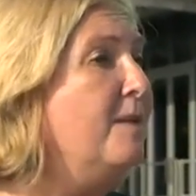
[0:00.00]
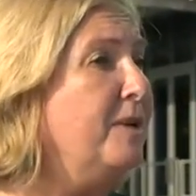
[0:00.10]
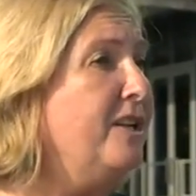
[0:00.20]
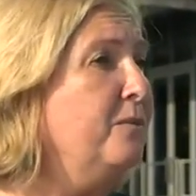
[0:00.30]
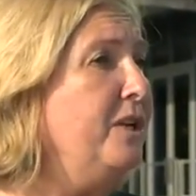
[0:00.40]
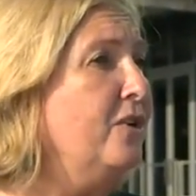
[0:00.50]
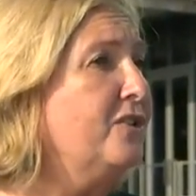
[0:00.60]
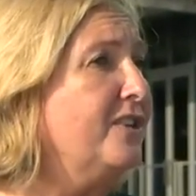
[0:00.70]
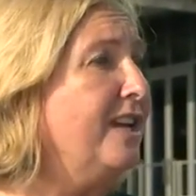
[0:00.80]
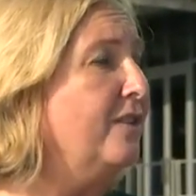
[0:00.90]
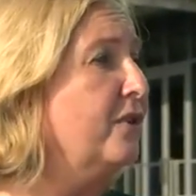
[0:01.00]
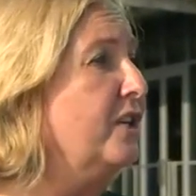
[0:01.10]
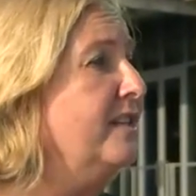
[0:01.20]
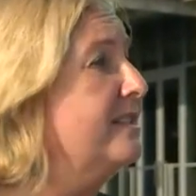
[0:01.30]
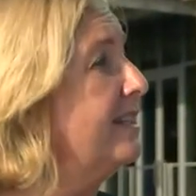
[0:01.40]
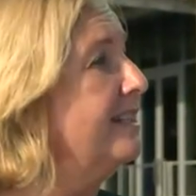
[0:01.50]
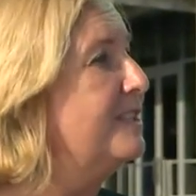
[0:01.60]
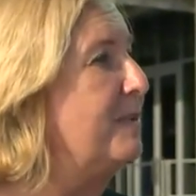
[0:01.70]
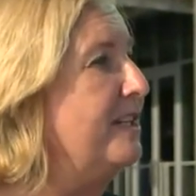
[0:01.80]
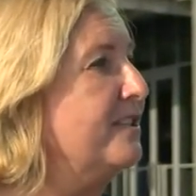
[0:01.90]
But then we also have our inside
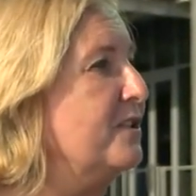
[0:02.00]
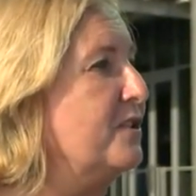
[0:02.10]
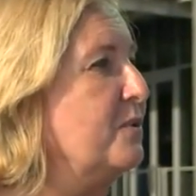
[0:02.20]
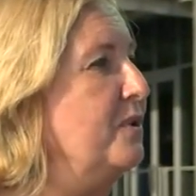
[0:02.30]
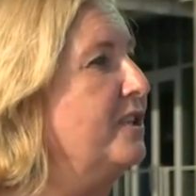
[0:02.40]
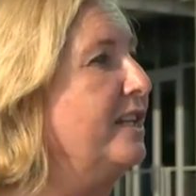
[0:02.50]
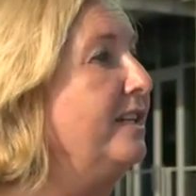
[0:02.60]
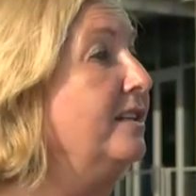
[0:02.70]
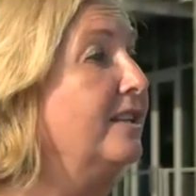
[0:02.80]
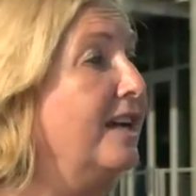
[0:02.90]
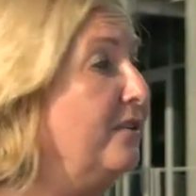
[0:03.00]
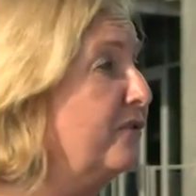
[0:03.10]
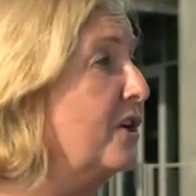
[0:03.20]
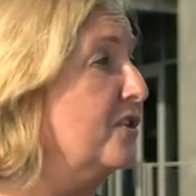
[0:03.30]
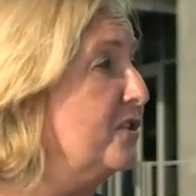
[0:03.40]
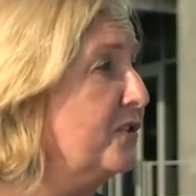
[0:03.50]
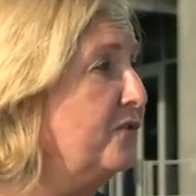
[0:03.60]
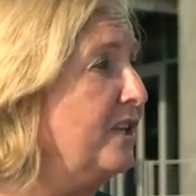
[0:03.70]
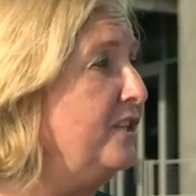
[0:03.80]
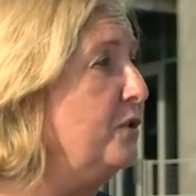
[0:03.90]
spaces with a live concert
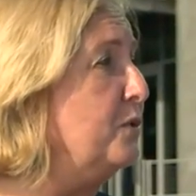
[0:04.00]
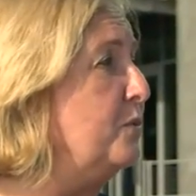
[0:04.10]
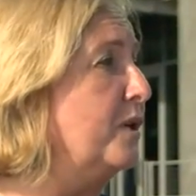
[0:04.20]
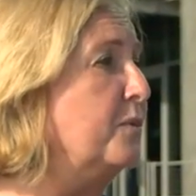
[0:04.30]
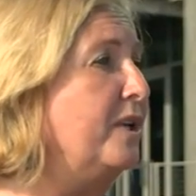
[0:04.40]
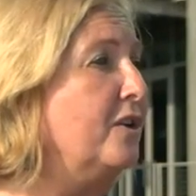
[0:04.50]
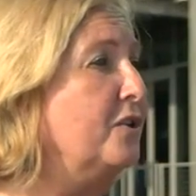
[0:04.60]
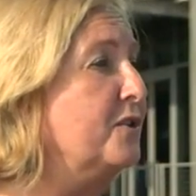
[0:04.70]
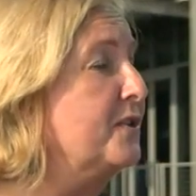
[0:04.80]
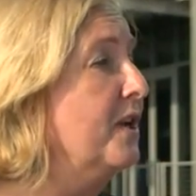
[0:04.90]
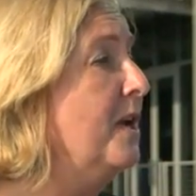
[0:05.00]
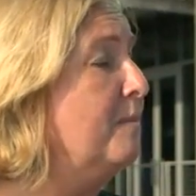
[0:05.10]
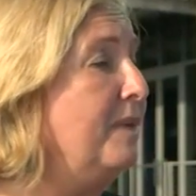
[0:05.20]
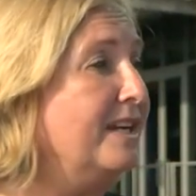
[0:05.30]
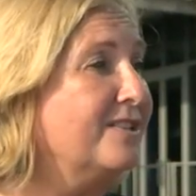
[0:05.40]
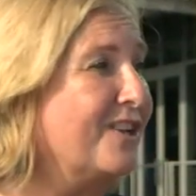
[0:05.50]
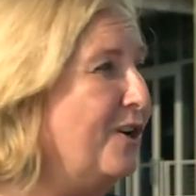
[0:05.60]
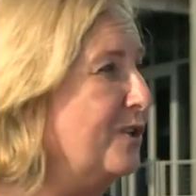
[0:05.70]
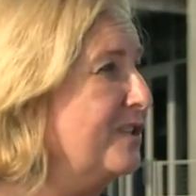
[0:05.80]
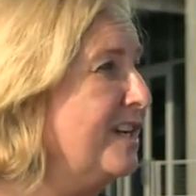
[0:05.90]
venue where we host bands
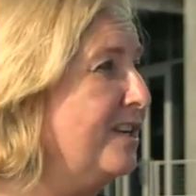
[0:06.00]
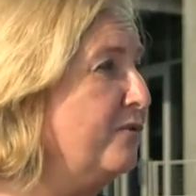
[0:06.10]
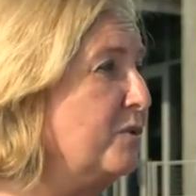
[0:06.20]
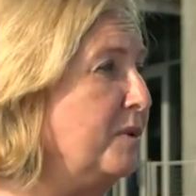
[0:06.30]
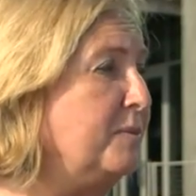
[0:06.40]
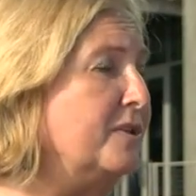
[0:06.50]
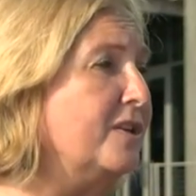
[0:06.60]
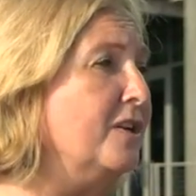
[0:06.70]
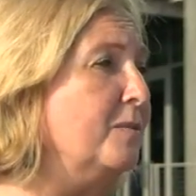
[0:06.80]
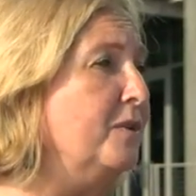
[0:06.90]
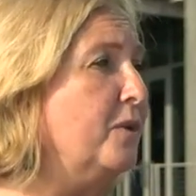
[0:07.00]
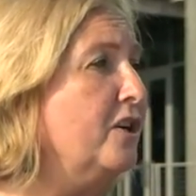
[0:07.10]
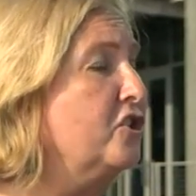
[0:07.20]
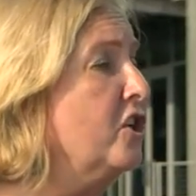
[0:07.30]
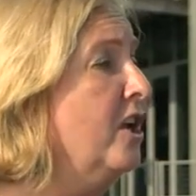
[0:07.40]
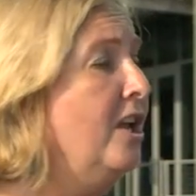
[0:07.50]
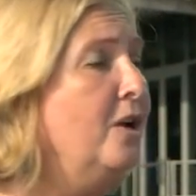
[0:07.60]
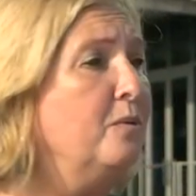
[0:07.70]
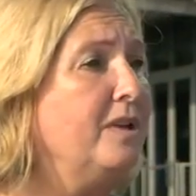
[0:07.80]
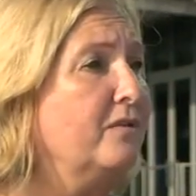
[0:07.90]
all the time for people to come and watch.
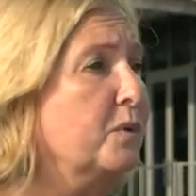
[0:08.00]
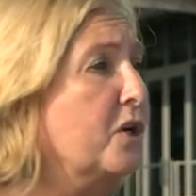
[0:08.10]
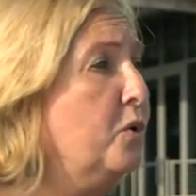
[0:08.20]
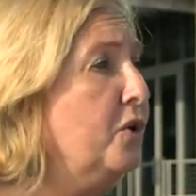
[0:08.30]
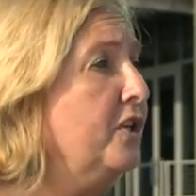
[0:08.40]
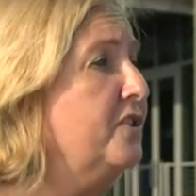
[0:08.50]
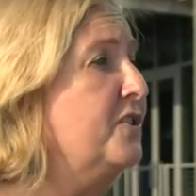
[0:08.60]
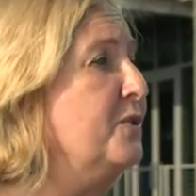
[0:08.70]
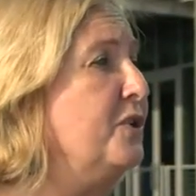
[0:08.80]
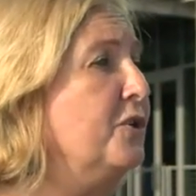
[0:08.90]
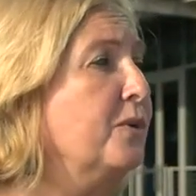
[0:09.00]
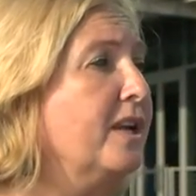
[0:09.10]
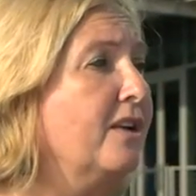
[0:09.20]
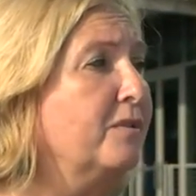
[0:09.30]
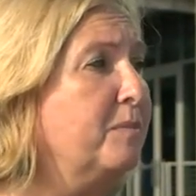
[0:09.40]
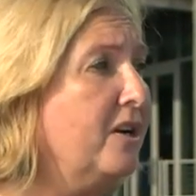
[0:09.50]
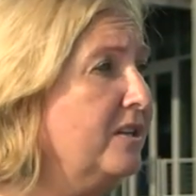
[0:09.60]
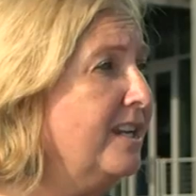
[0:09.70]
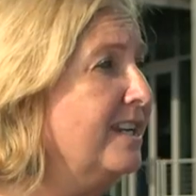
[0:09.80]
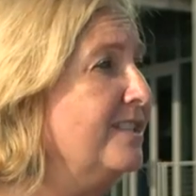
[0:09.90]
We have a recording studio, we have a
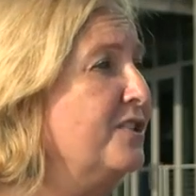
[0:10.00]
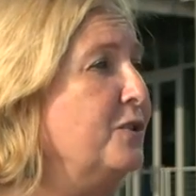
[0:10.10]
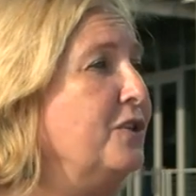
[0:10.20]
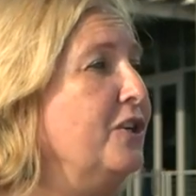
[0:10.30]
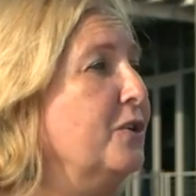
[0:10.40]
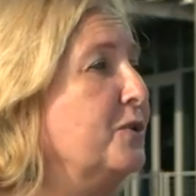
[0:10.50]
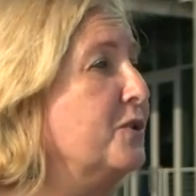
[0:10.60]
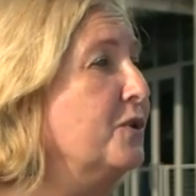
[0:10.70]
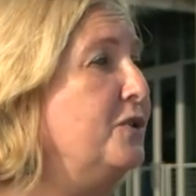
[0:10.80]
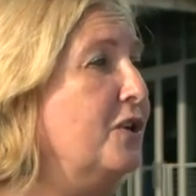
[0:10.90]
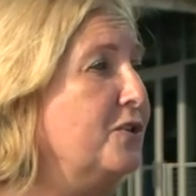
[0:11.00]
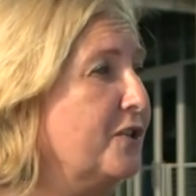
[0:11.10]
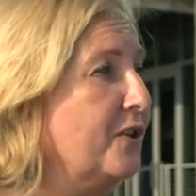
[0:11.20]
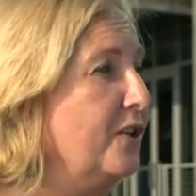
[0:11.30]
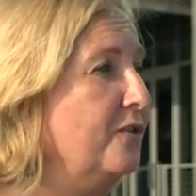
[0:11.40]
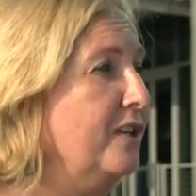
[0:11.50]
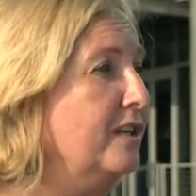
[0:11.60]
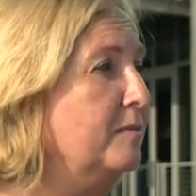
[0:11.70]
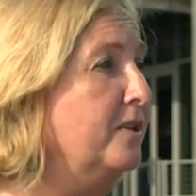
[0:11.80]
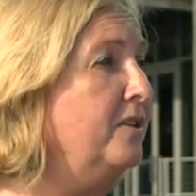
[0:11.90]
podcast studio, so those are all
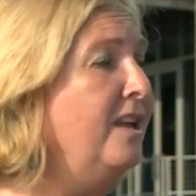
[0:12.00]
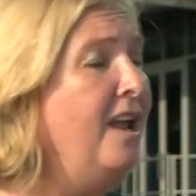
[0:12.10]
available